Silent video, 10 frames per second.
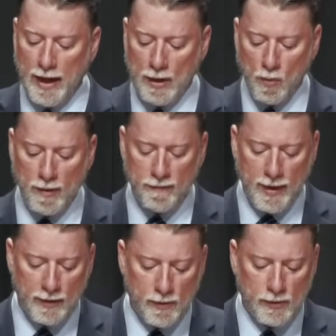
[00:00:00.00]
And one
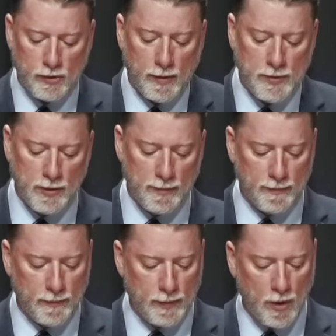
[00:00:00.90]
final
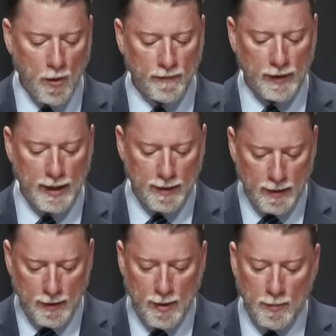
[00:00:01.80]
scripture that'll hopefully
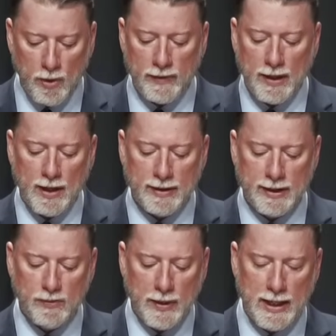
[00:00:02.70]
bring the
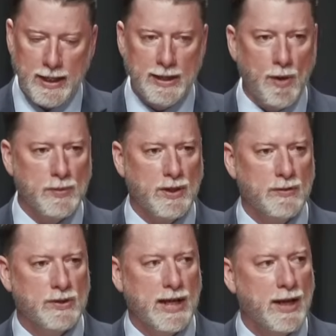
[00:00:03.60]
context we need to help us
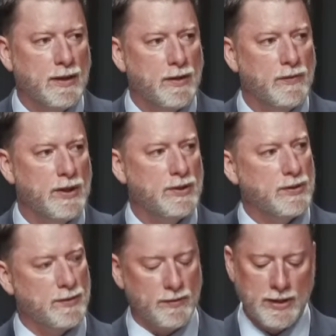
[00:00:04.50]
understand
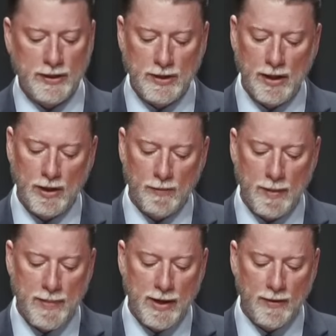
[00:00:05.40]
this section a little
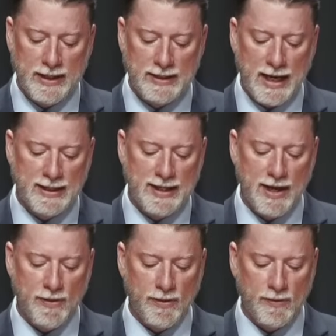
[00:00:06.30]
bit better is
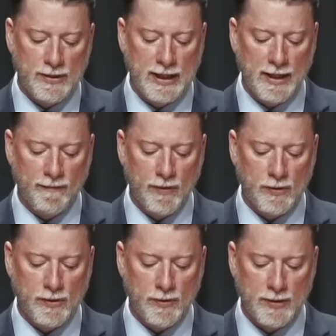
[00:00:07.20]
Isaiah 13 and
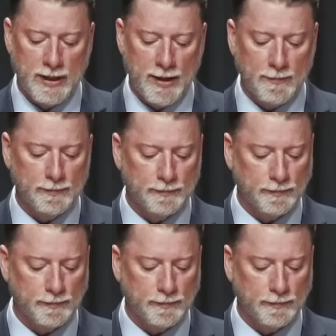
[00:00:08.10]
verse 13.